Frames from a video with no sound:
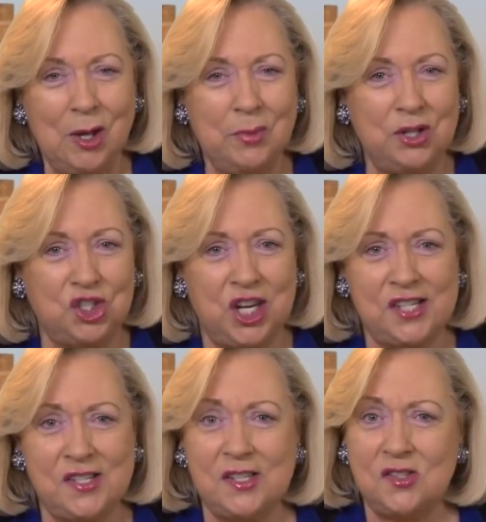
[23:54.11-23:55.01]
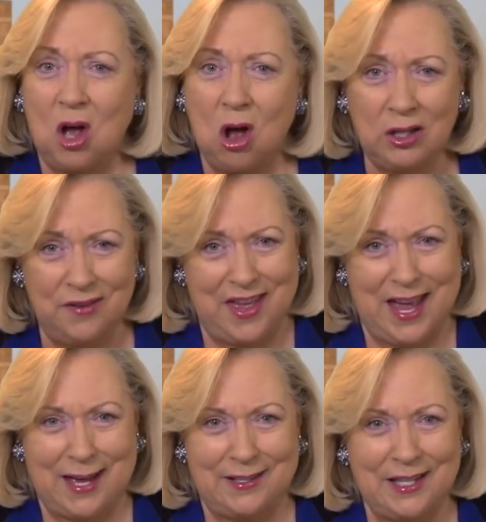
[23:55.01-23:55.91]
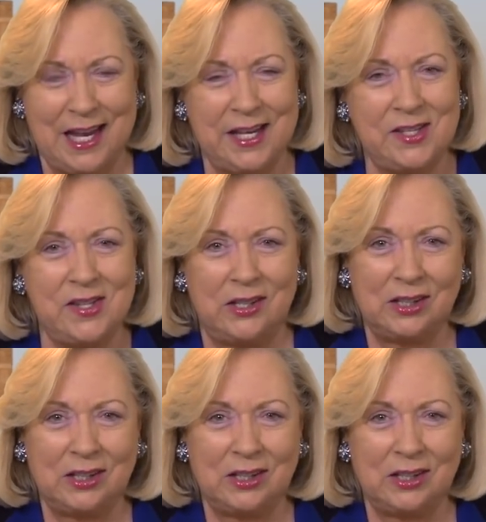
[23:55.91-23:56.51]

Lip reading: But Jesus is all of that. He's the